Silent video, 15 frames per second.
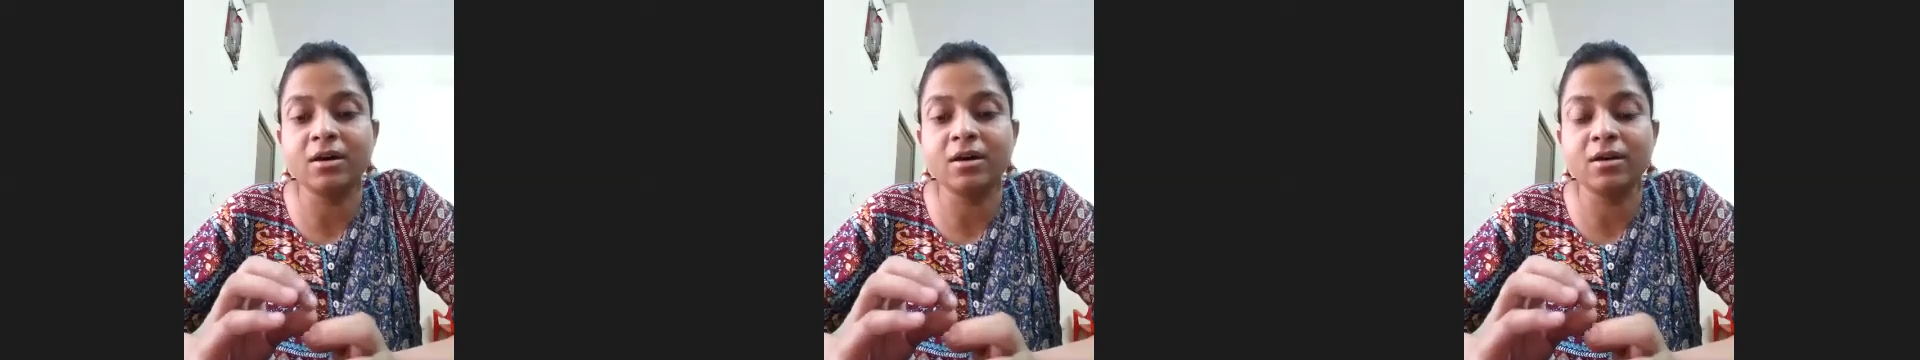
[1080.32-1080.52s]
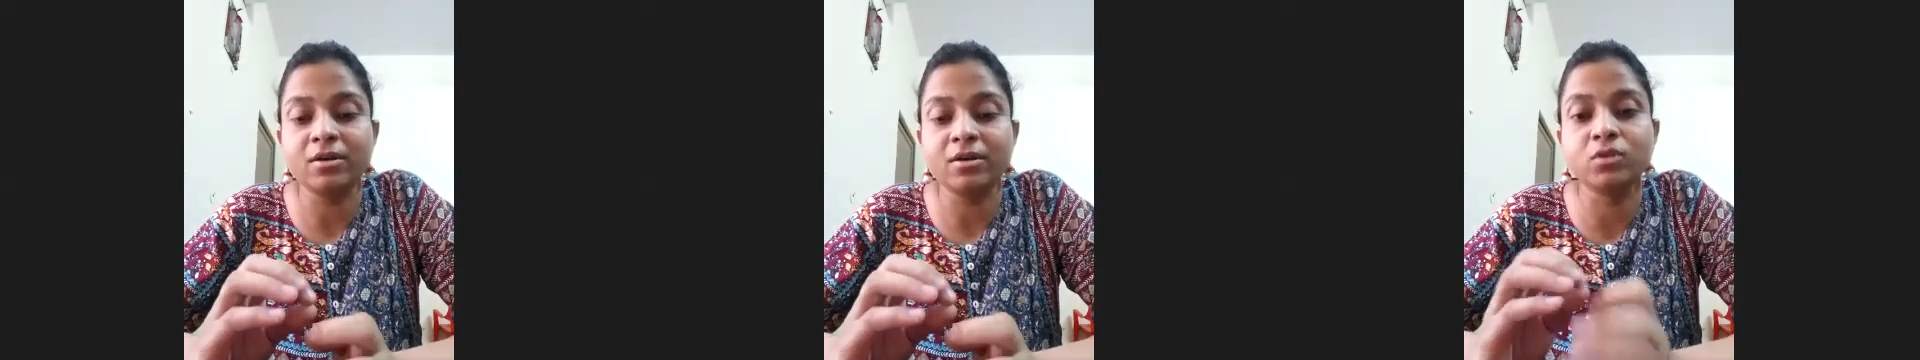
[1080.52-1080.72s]

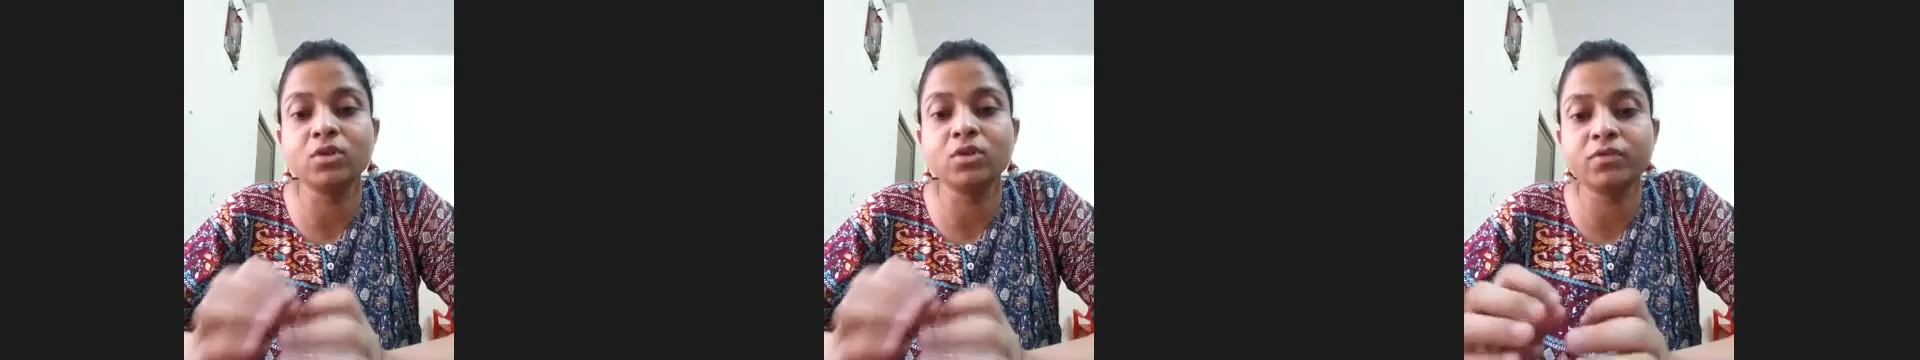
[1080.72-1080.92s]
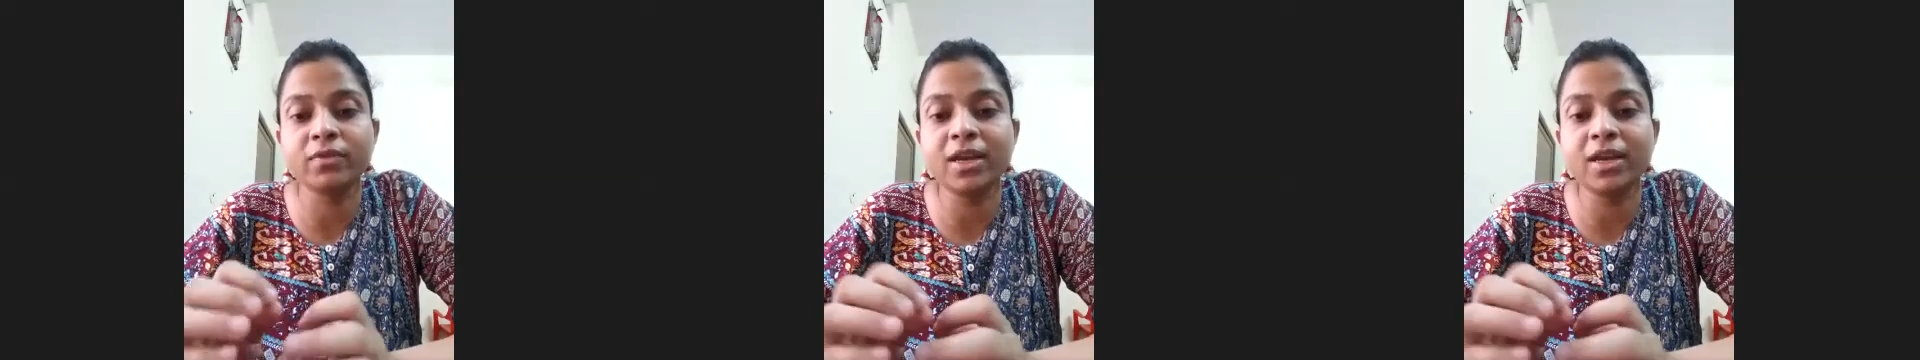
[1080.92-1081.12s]

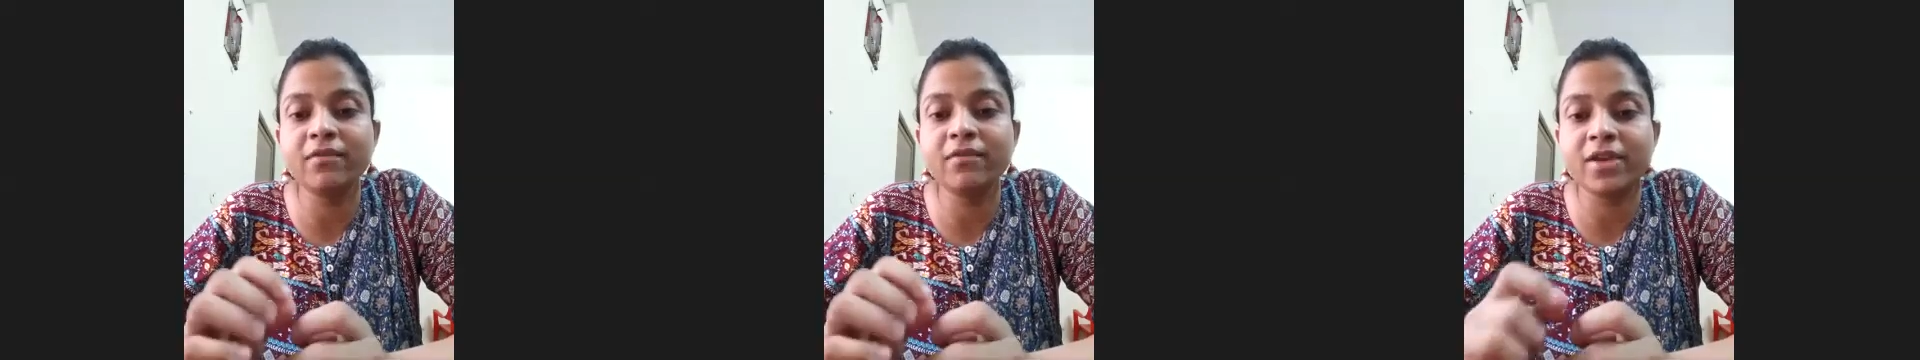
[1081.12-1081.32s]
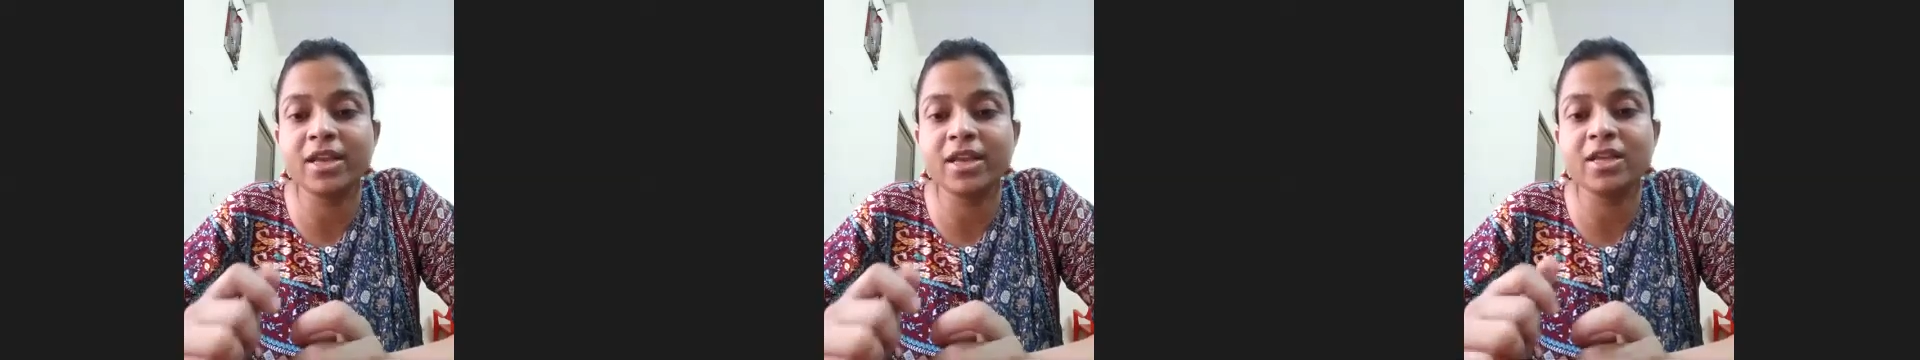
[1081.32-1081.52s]
usually
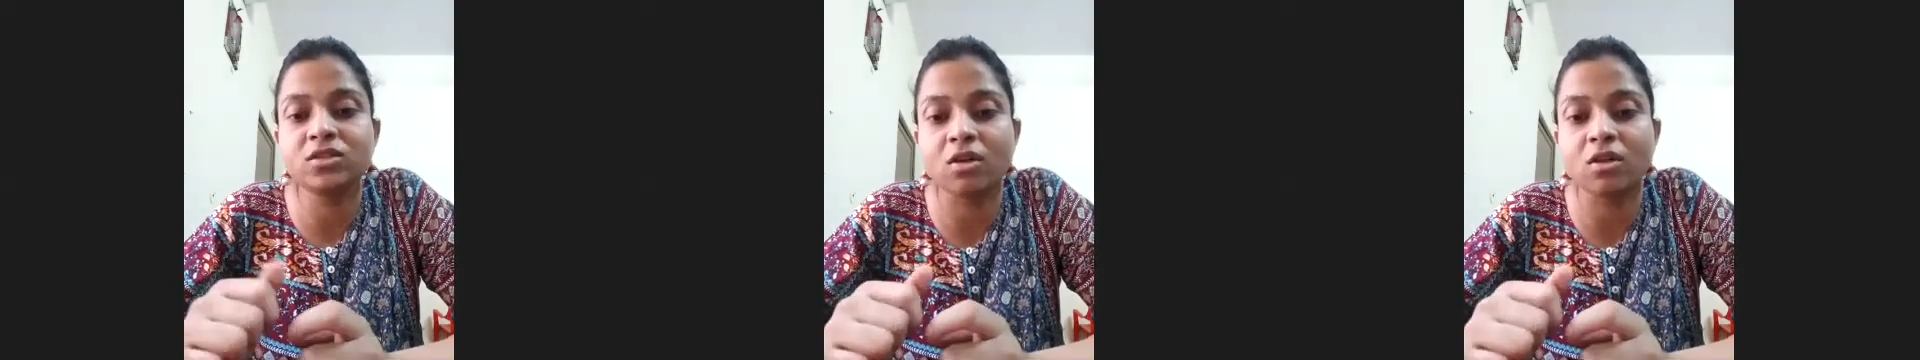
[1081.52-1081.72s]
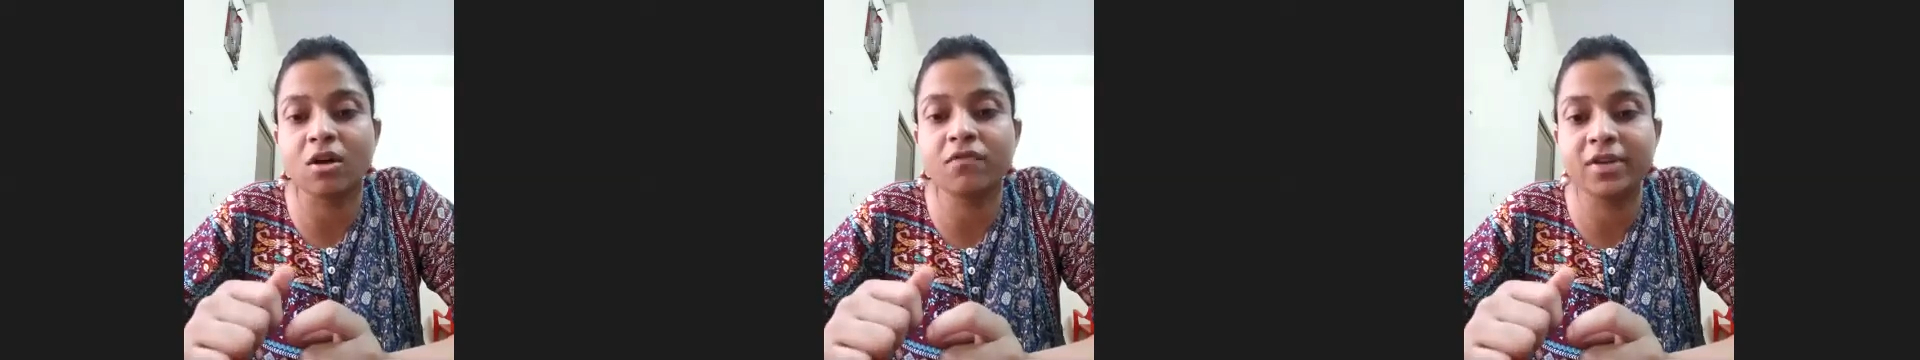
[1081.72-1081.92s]
very
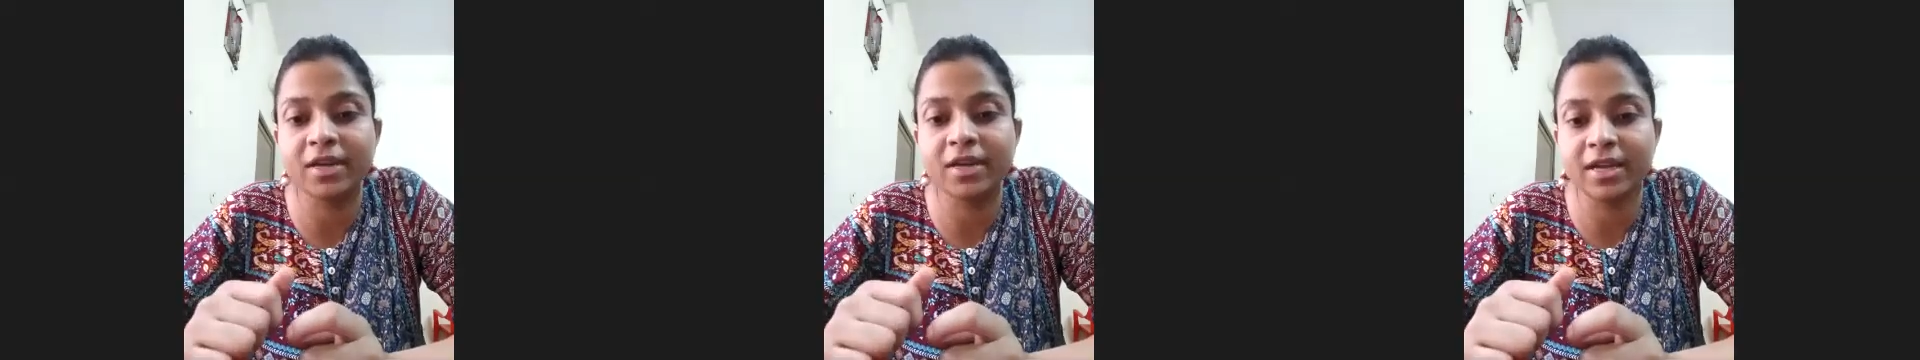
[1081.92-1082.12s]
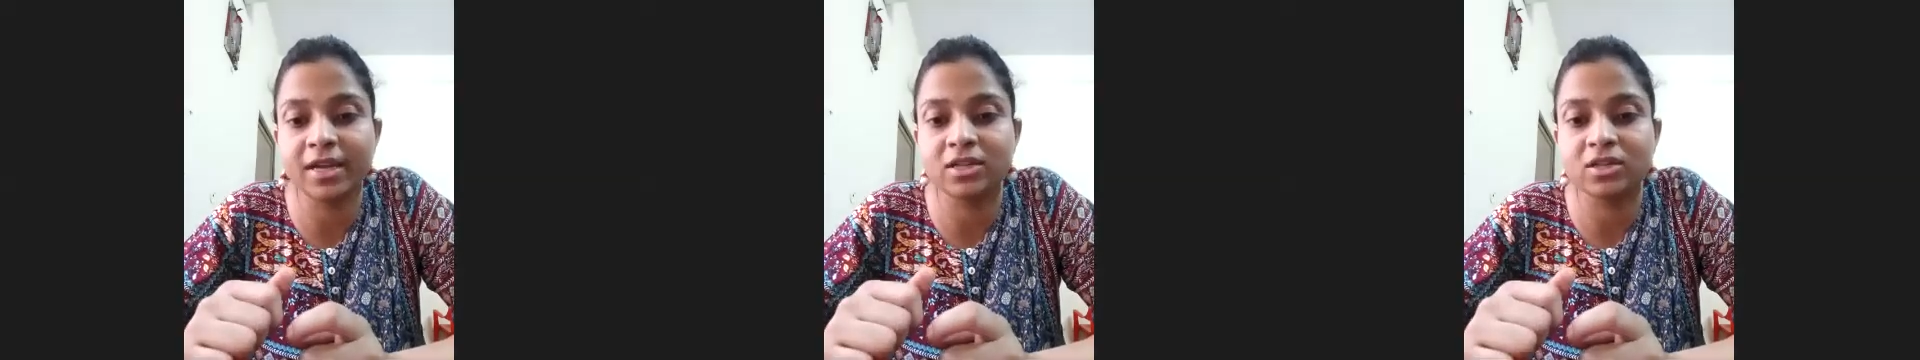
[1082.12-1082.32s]
soft in
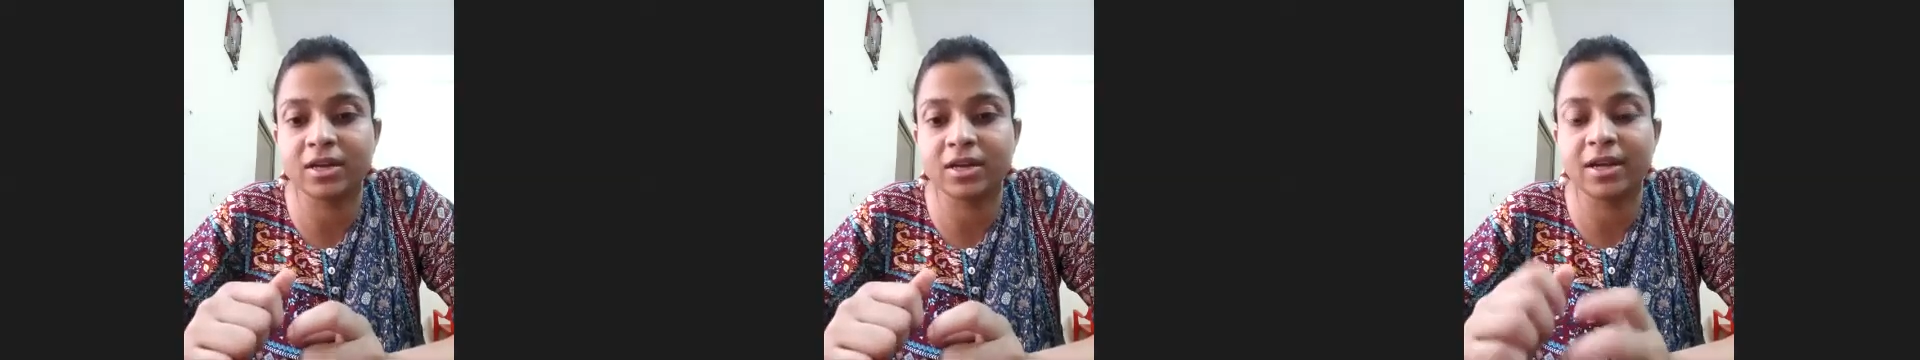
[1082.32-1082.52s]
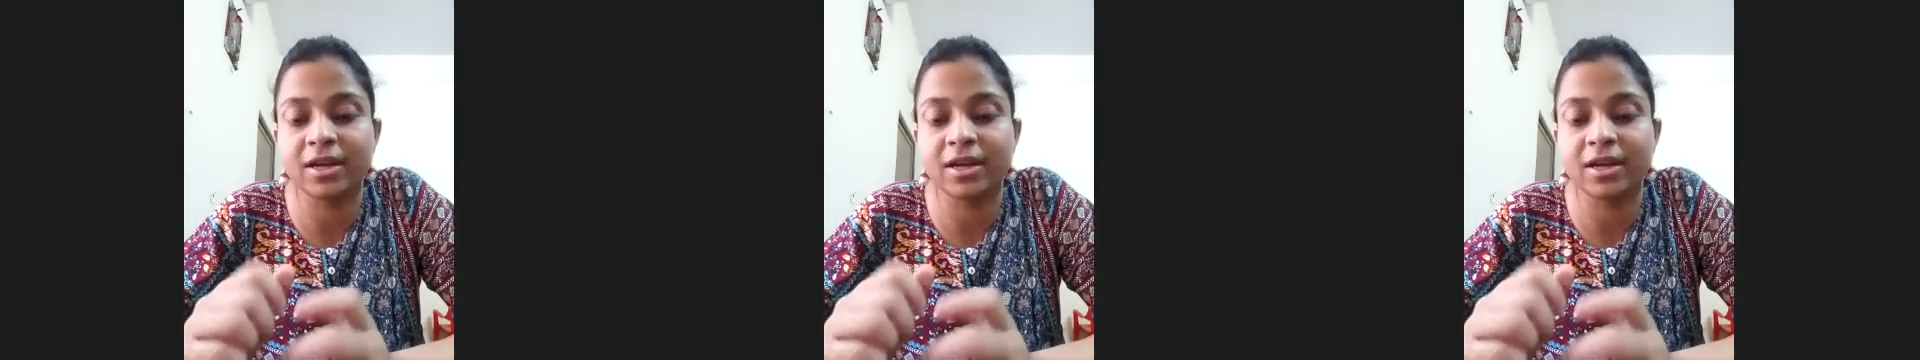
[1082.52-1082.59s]
nature,